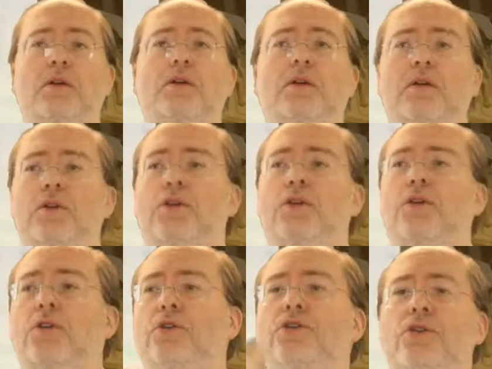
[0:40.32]

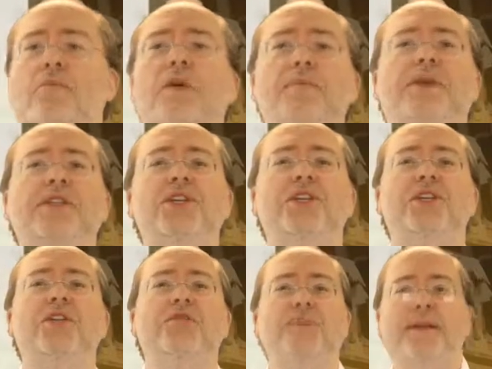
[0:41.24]
some
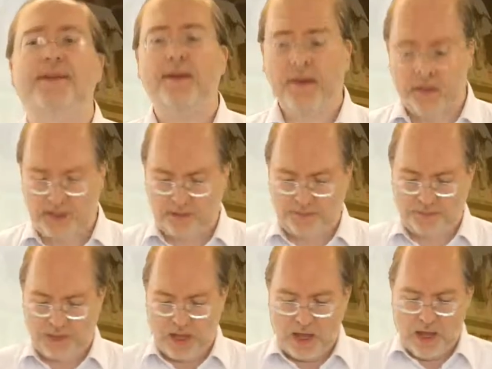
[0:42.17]
repetition of patterns,
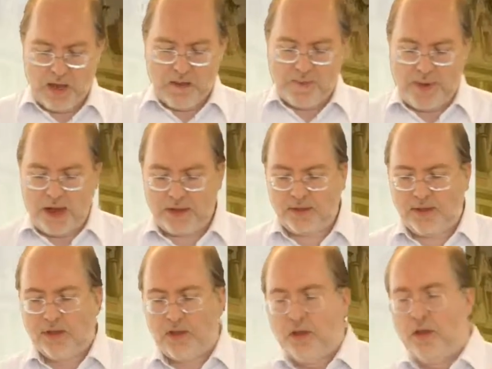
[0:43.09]

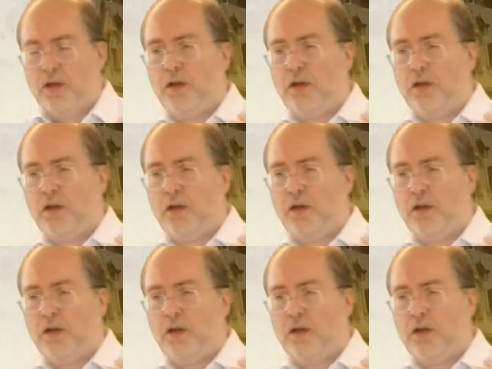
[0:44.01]
but